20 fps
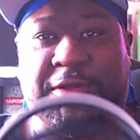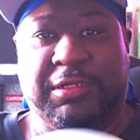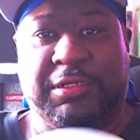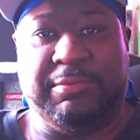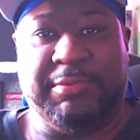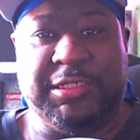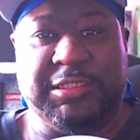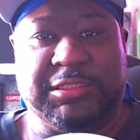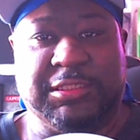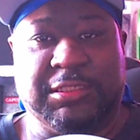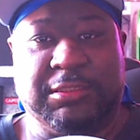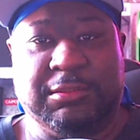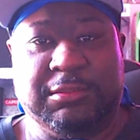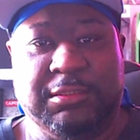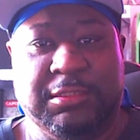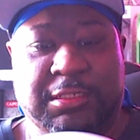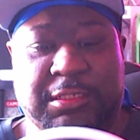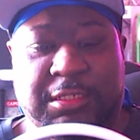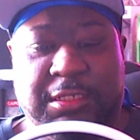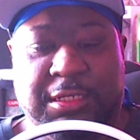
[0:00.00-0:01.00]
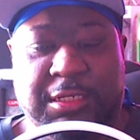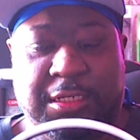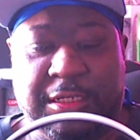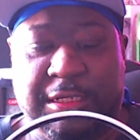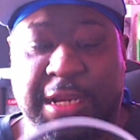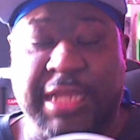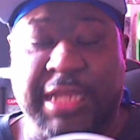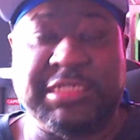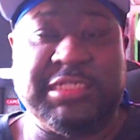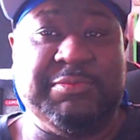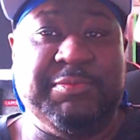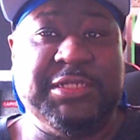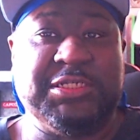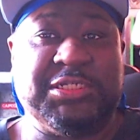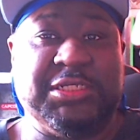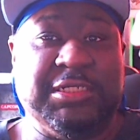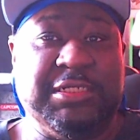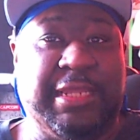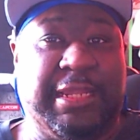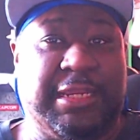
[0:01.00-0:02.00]
amazing. Not to
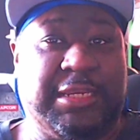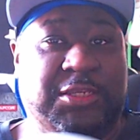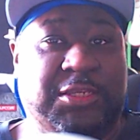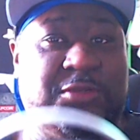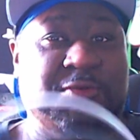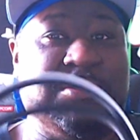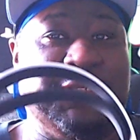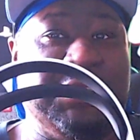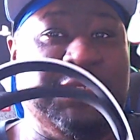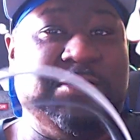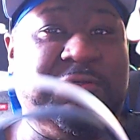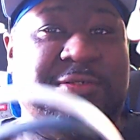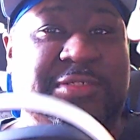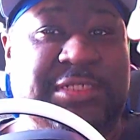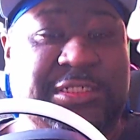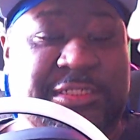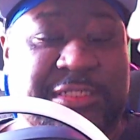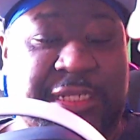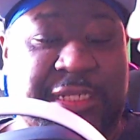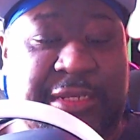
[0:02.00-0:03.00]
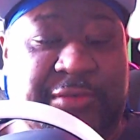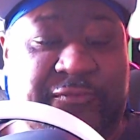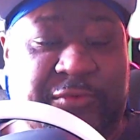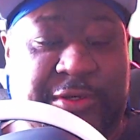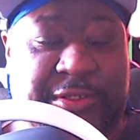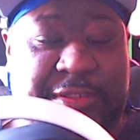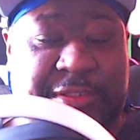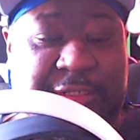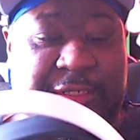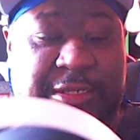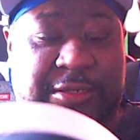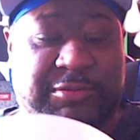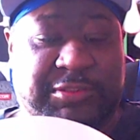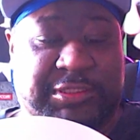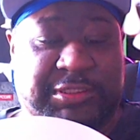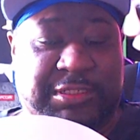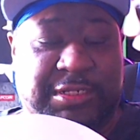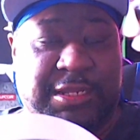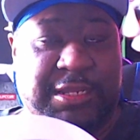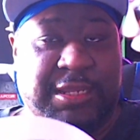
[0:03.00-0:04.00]
mention that you can use this thing for anything
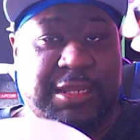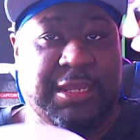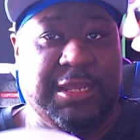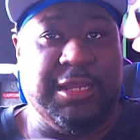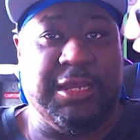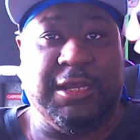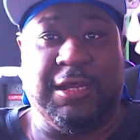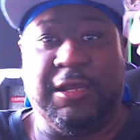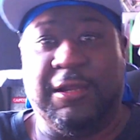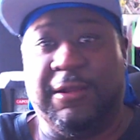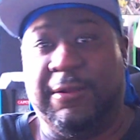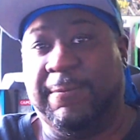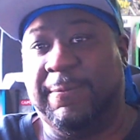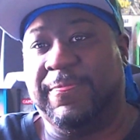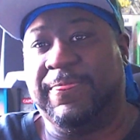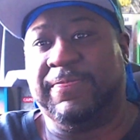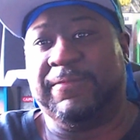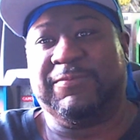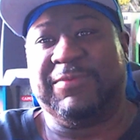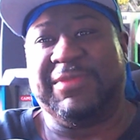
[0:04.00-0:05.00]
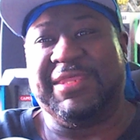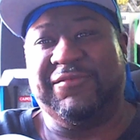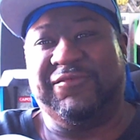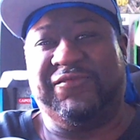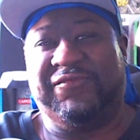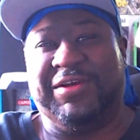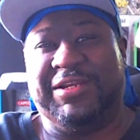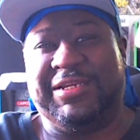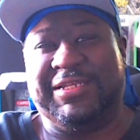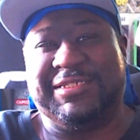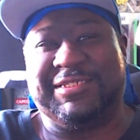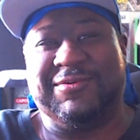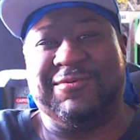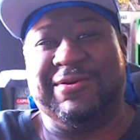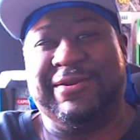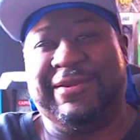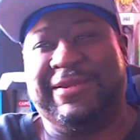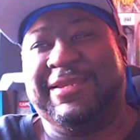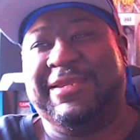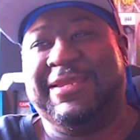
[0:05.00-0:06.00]
else. Funny
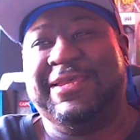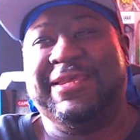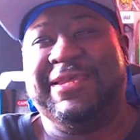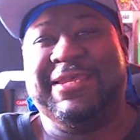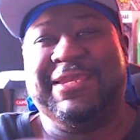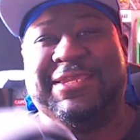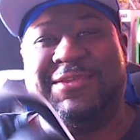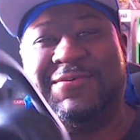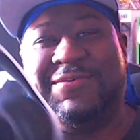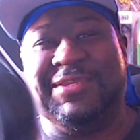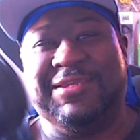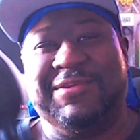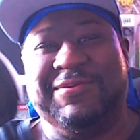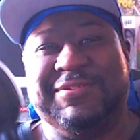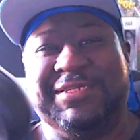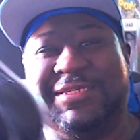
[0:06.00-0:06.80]
story, you can use this